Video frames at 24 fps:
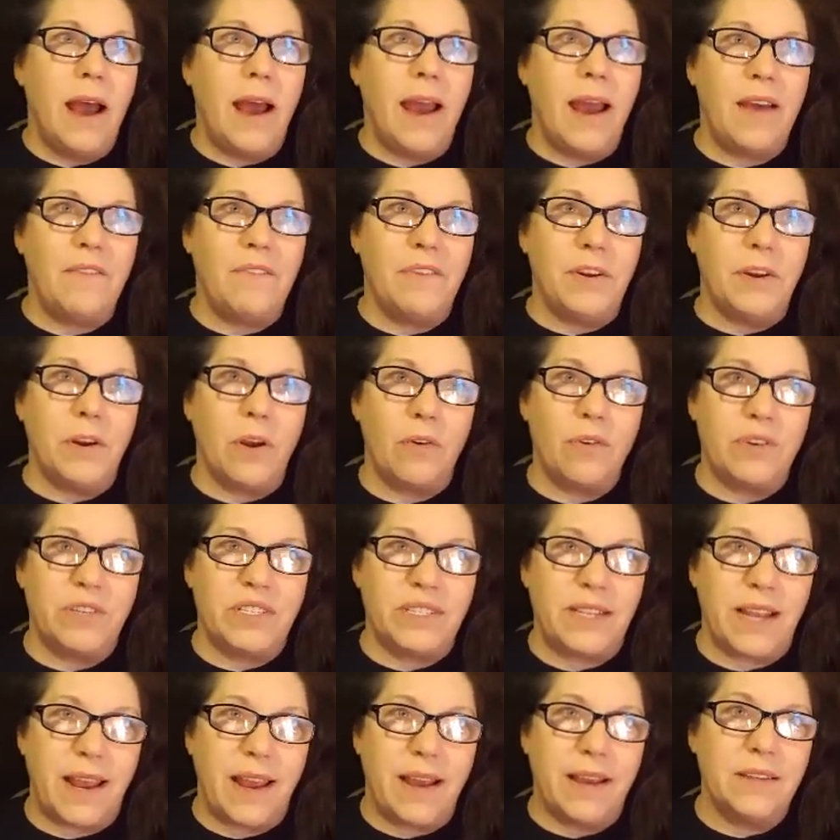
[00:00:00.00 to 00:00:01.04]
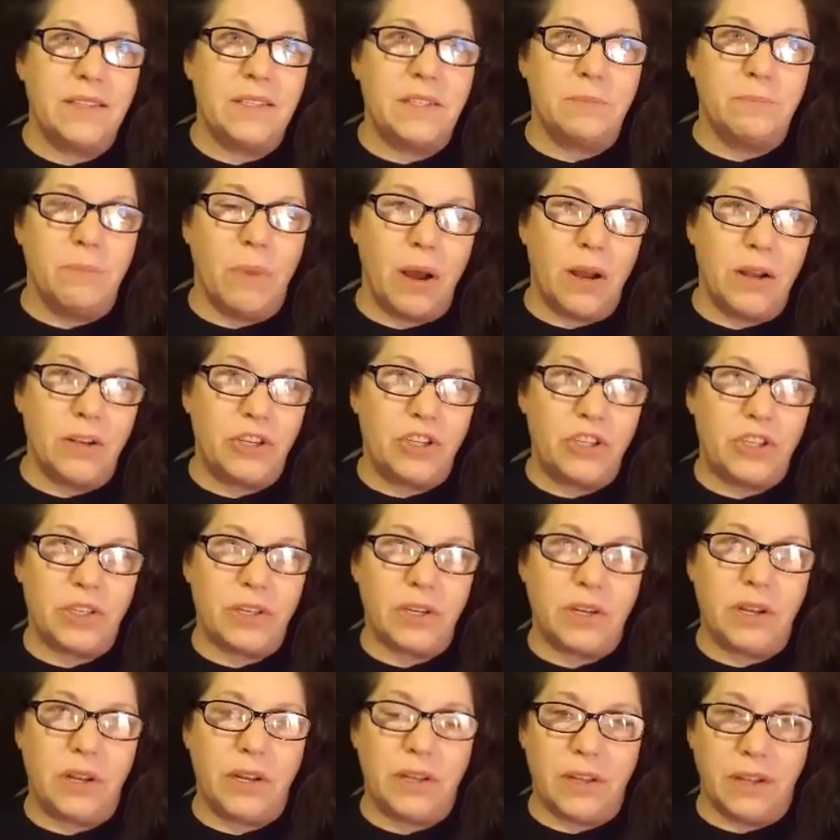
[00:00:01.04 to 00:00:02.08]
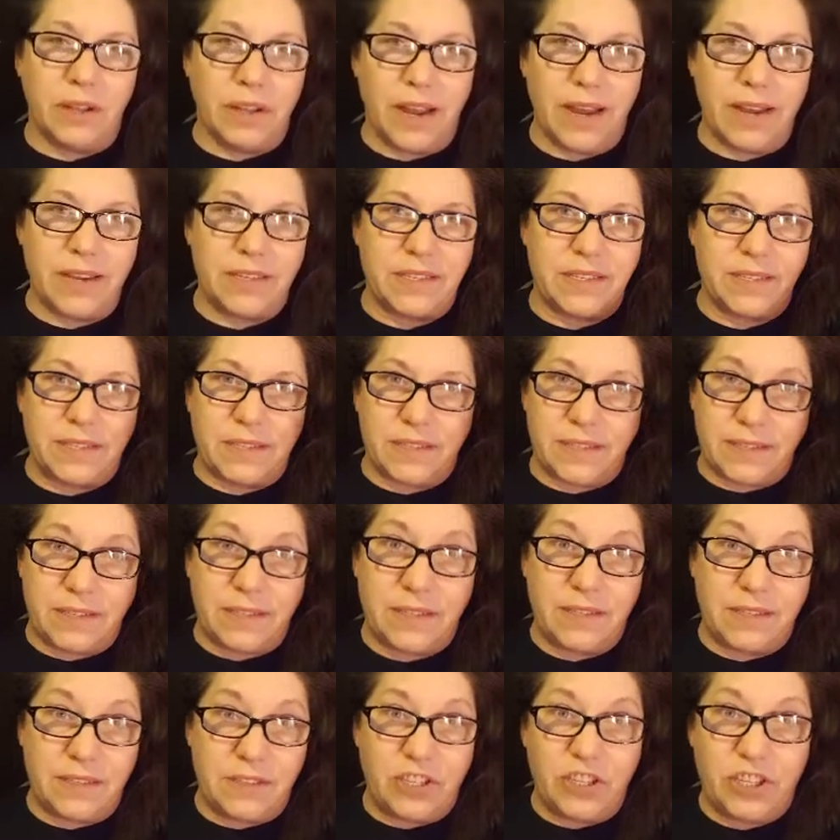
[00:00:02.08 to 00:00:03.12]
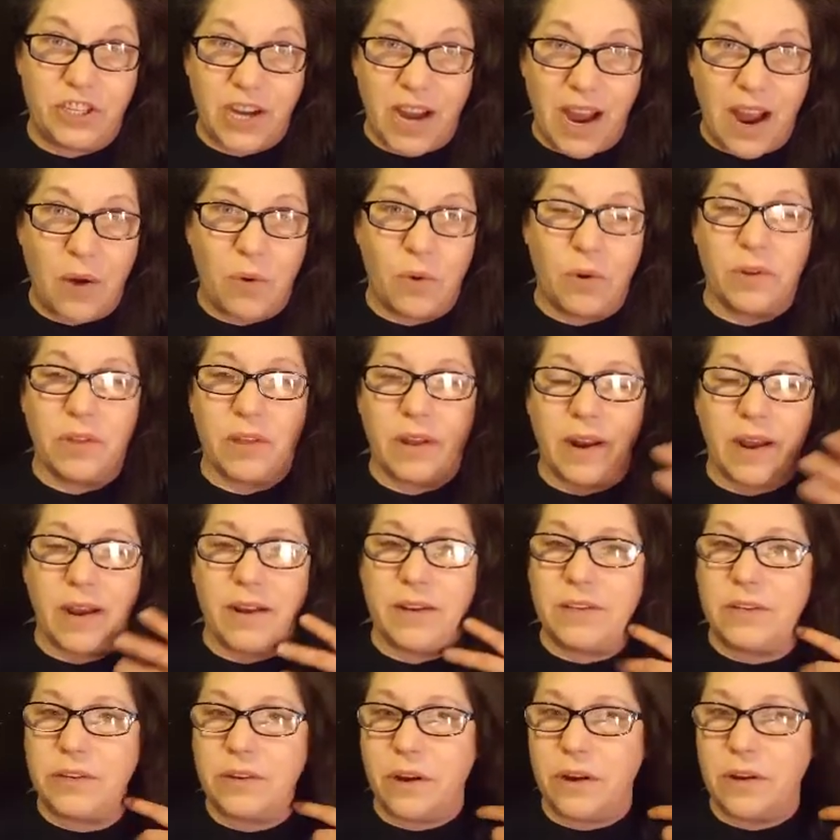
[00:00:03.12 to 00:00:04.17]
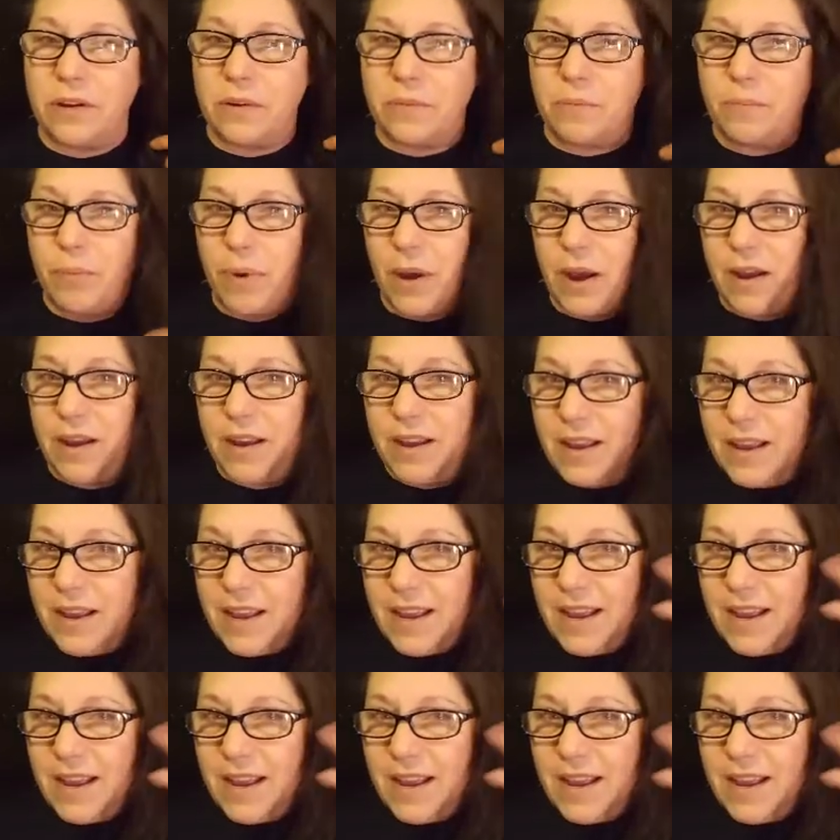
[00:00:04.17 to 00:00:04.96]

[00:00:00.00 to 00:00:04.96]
I haven't noticed as much in the last shower that I took, but